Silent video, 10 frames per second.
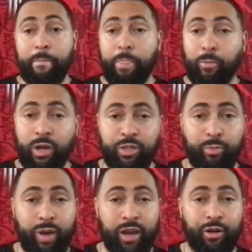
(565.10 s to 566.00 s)
much
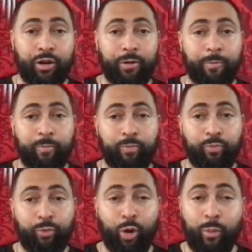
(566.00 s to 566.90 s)
better
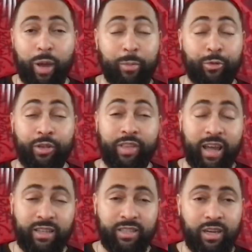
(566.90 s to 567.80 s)
on paper than
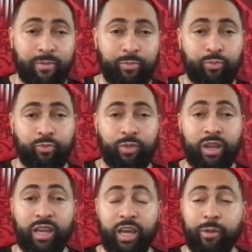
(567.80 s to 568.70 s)
that
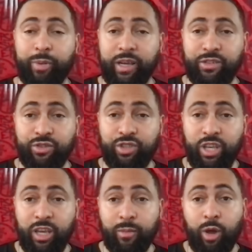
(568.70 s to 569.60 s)
Indiana Pacers
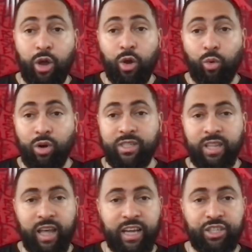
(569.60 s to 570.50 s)
team was
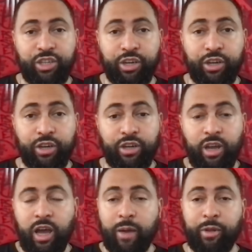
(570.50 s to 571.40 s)
last year.
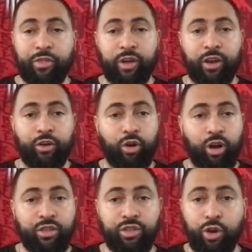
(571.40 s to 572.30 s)
Thunder
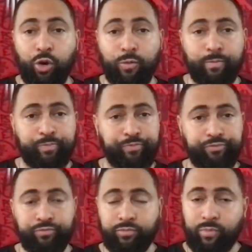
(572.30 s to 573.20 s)
also
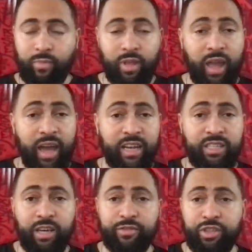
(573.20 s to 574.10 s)
had a
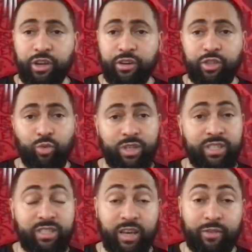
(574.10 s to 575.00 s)
tough series, went
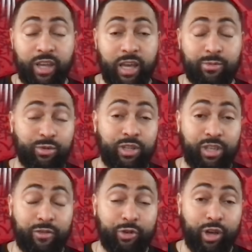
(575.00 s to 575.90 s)
to 7 games with the
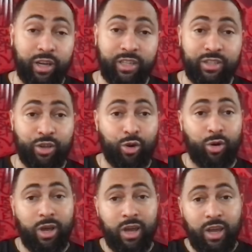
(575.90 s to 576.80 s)
Denver Nuggets, so
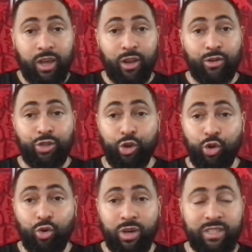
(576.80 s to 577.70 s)

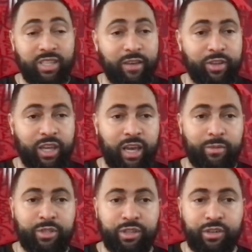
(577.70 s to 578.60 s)
2
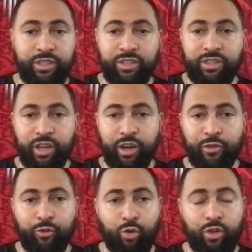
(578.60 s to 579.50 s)
7-game series is there
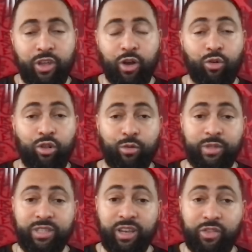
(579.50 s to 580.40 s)
for the Oklahoma
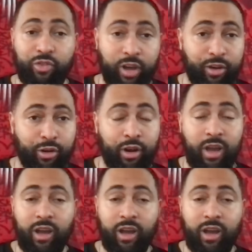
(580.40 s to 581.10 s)
City Thunder.